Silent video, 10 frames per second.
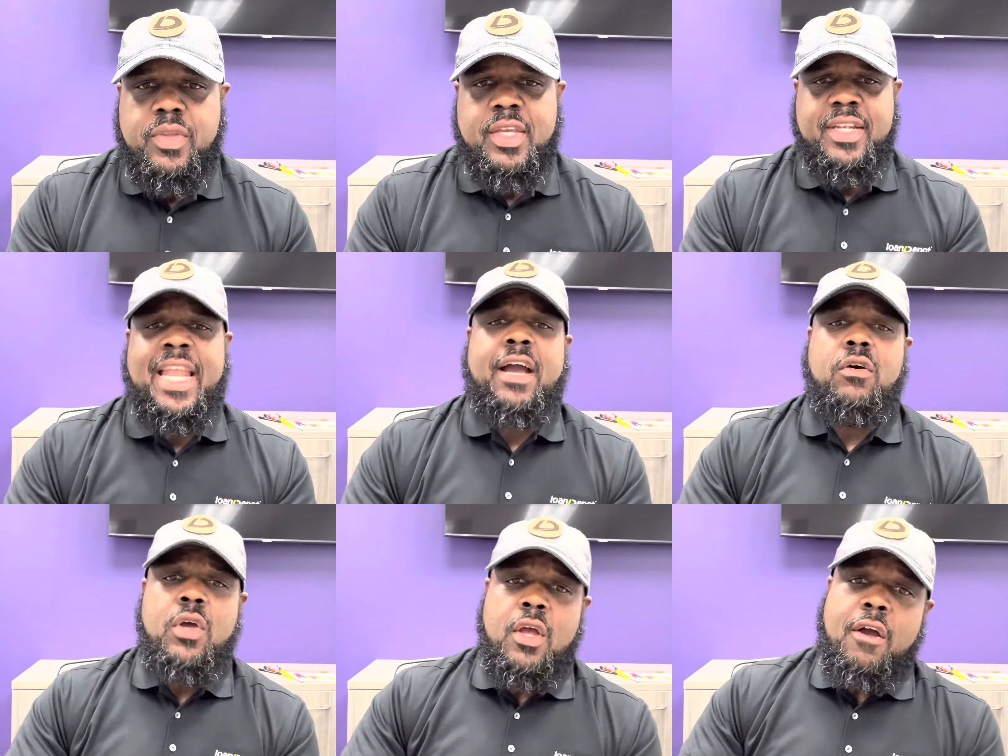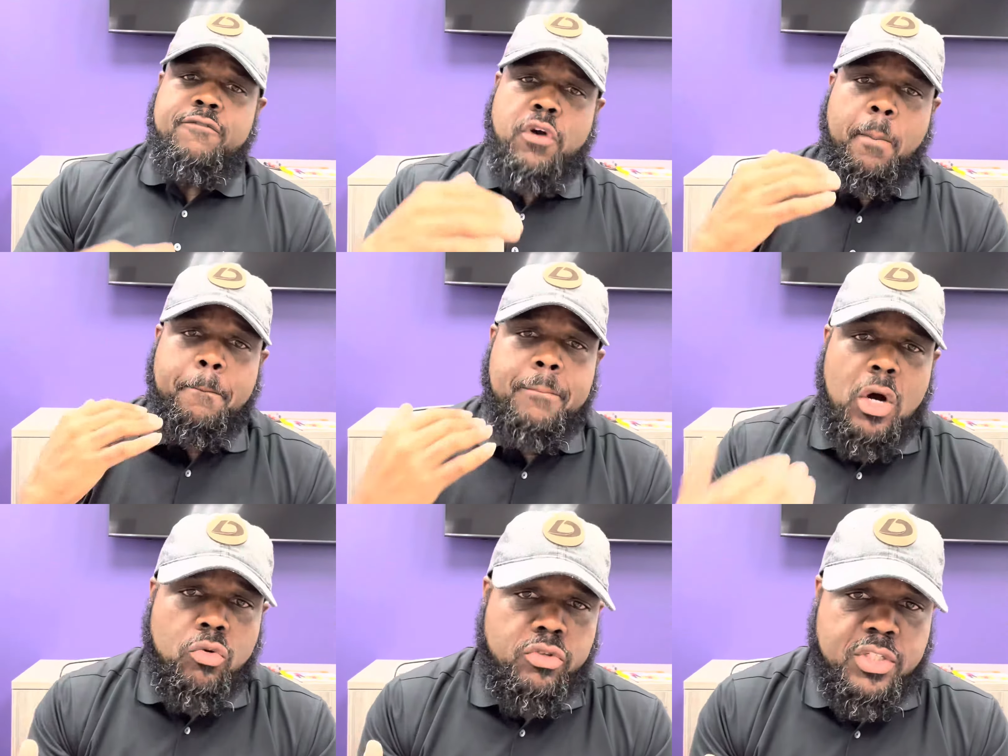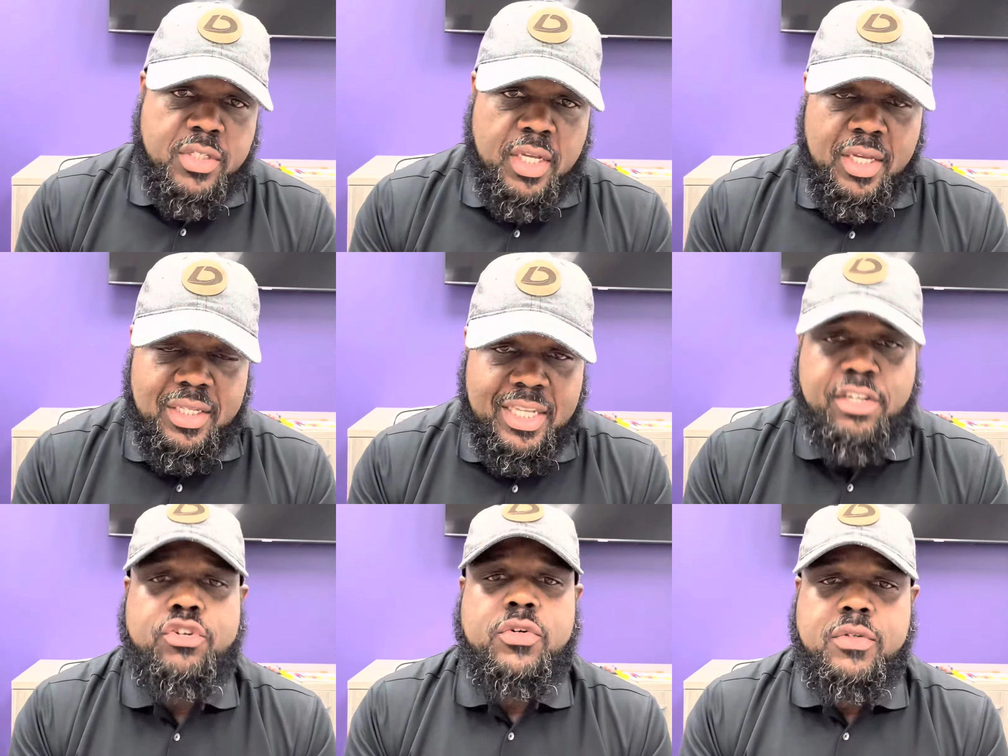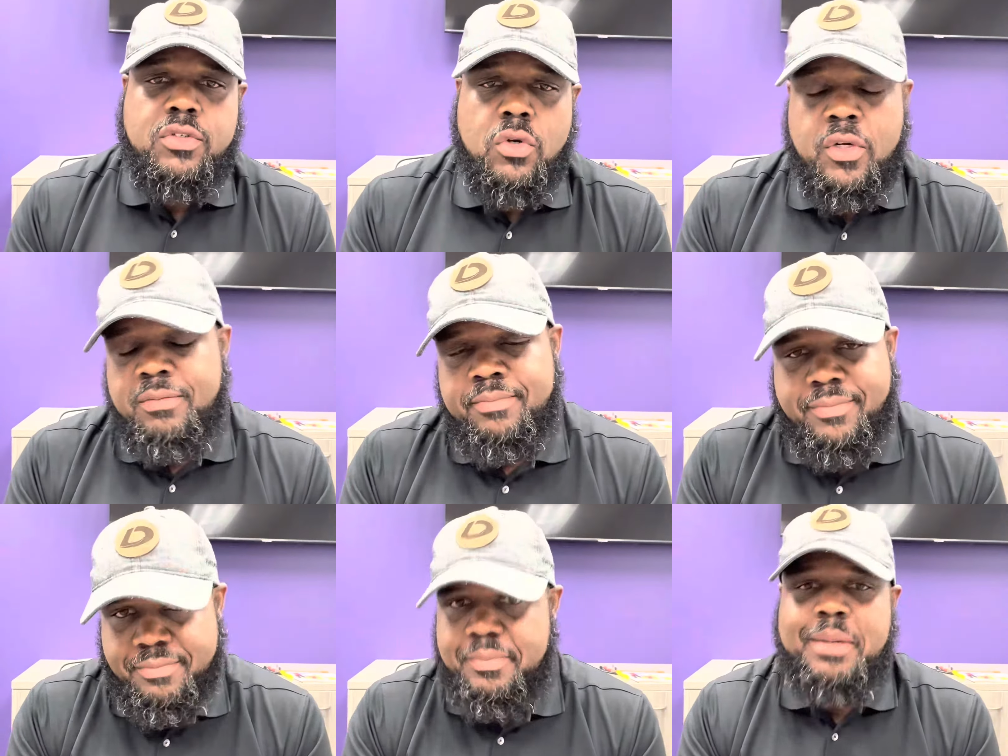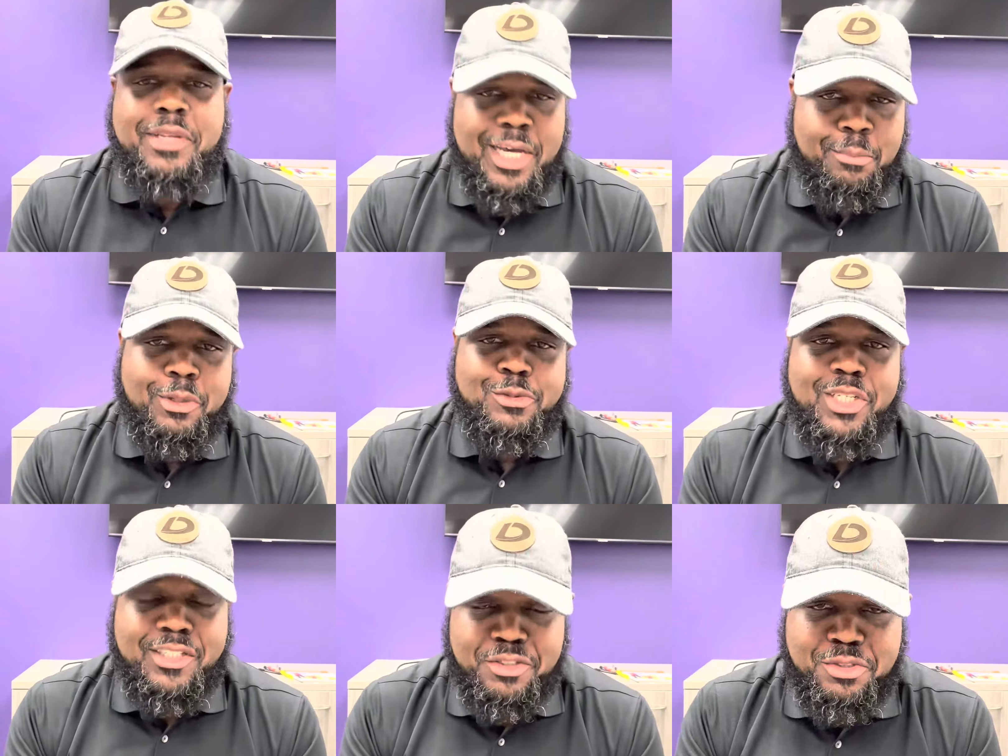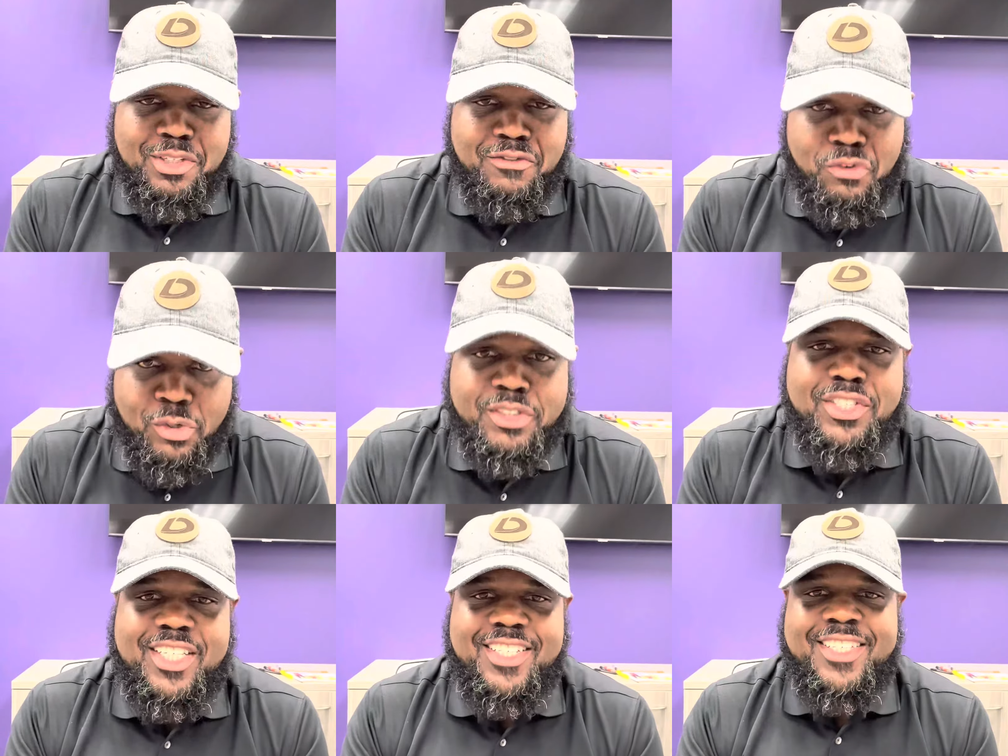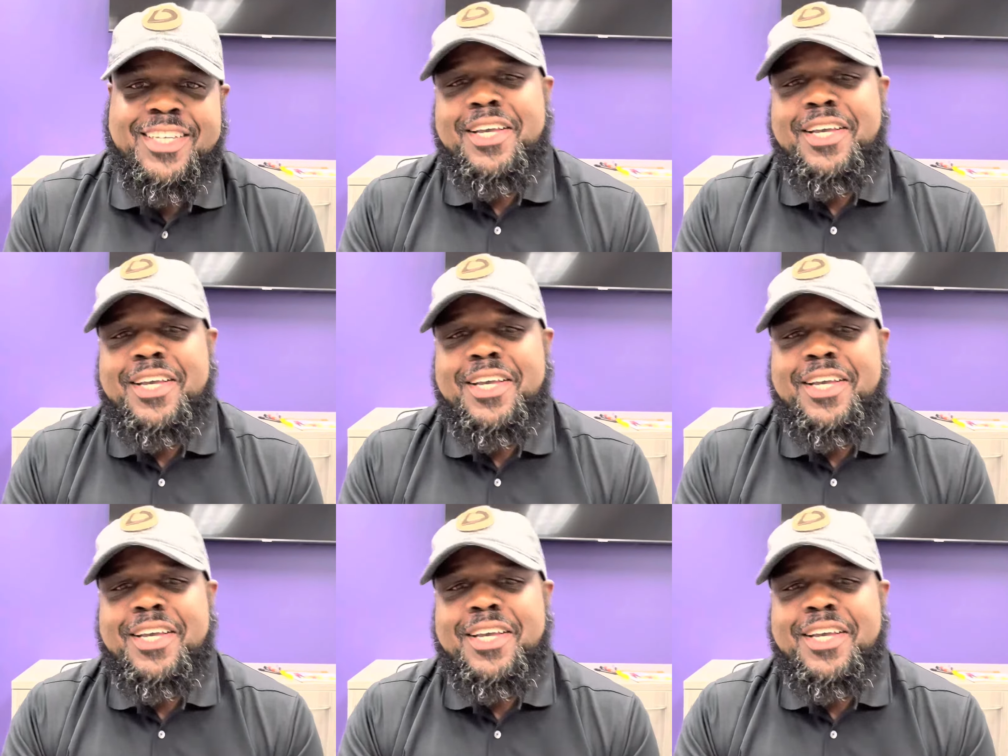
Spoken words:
Now, for most lenders, or maybe not most lenders, unfortunately,